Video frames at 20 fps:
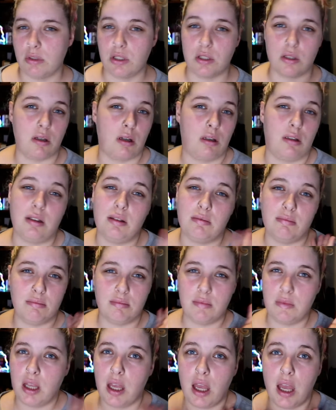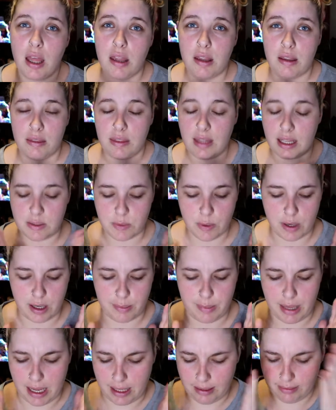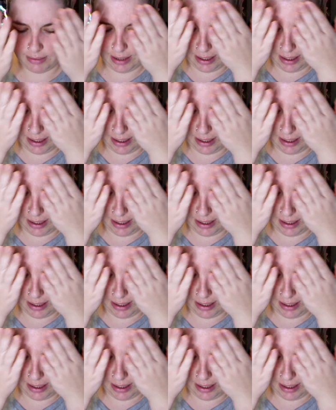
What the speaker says: So that's where I'm at.